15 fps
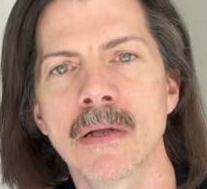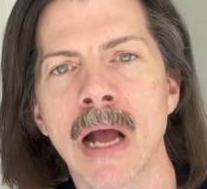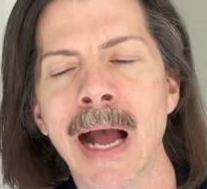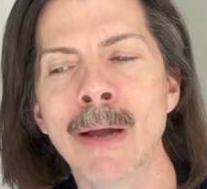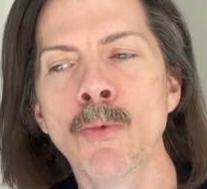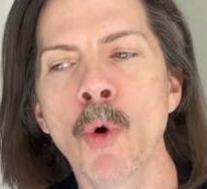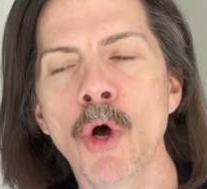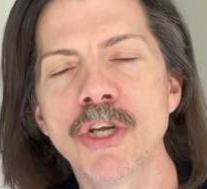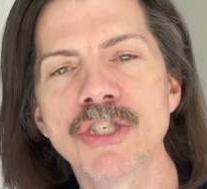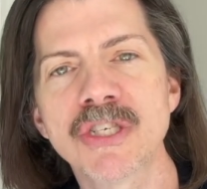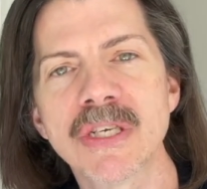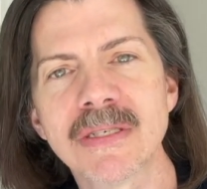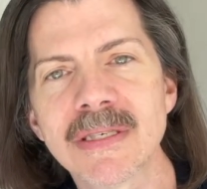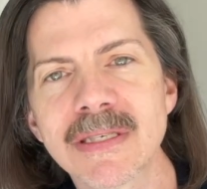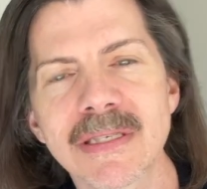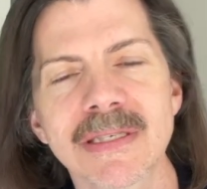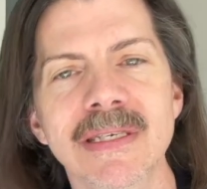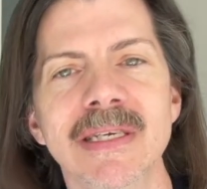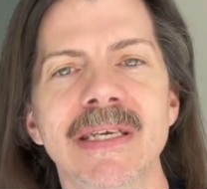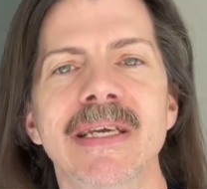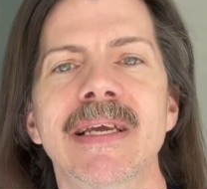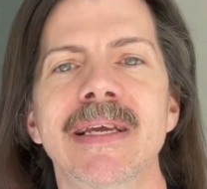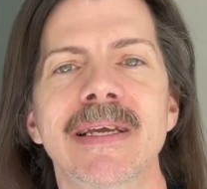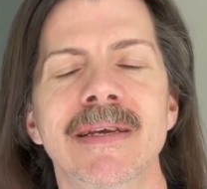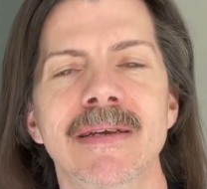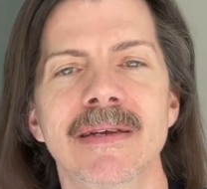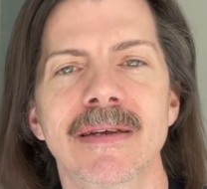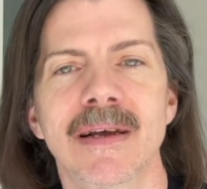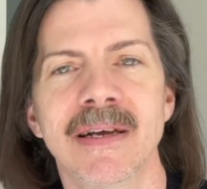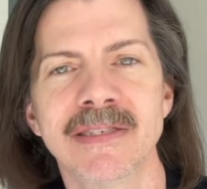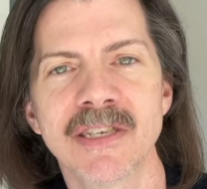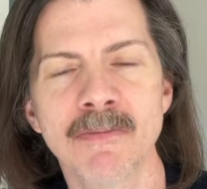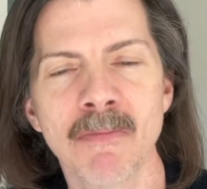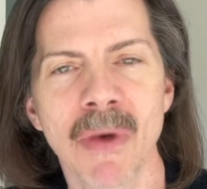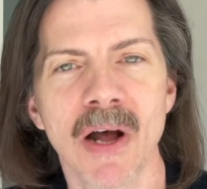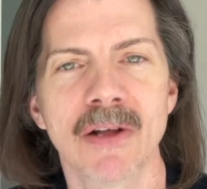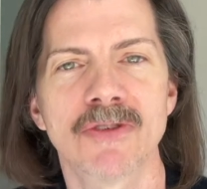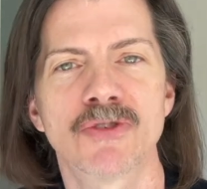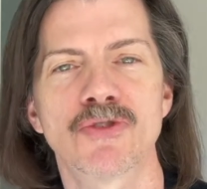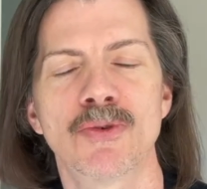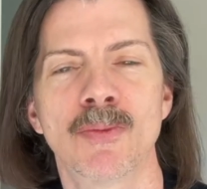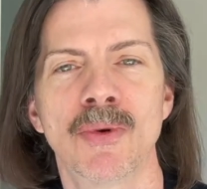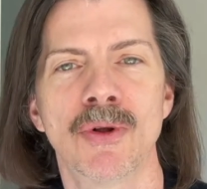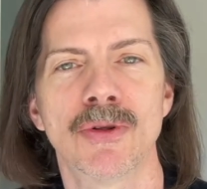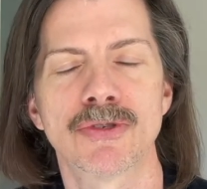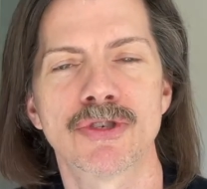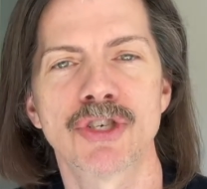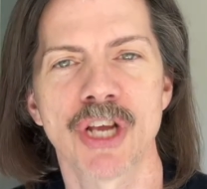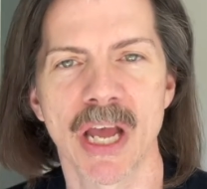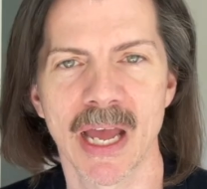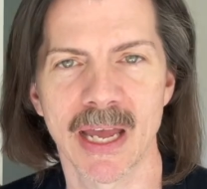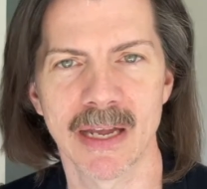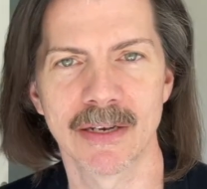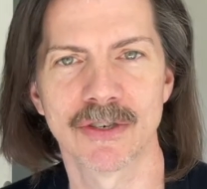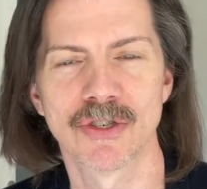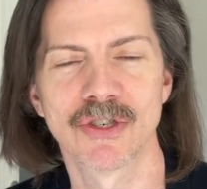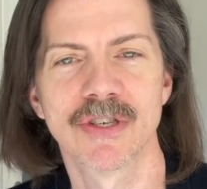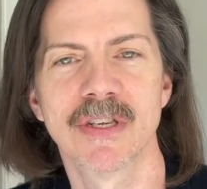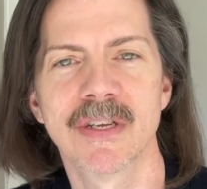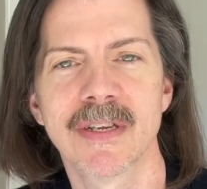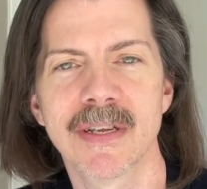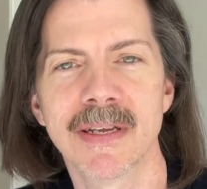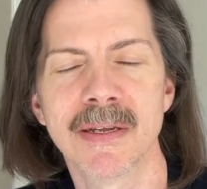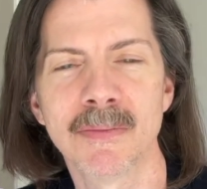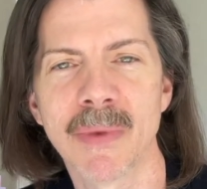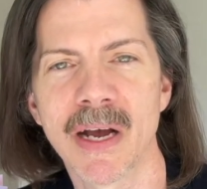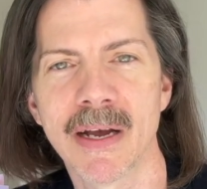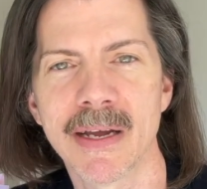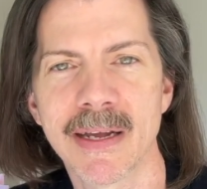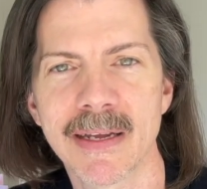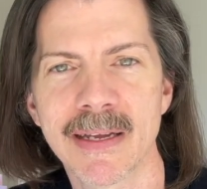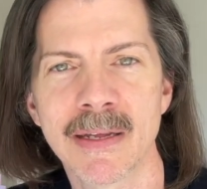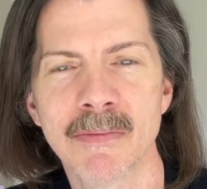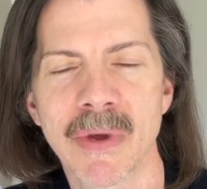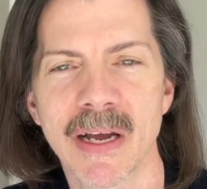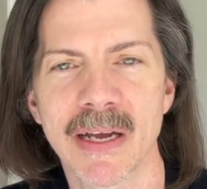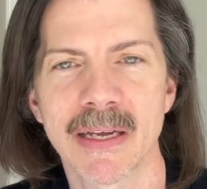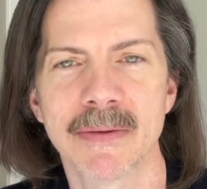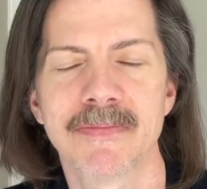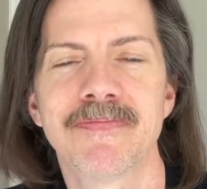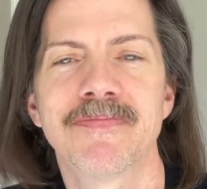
I want to see a demonstrable change in my in my